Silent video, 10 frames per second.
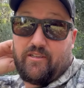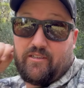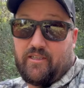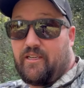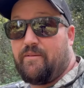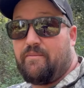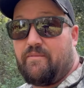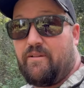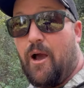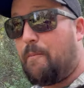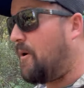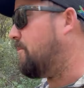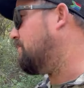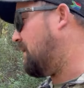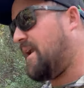So I said, no
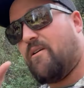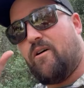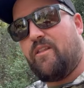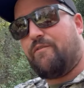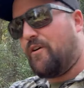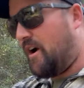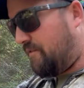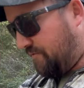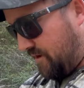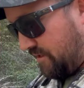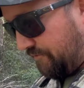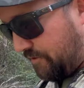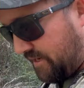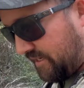problem, but on the phone the farmer.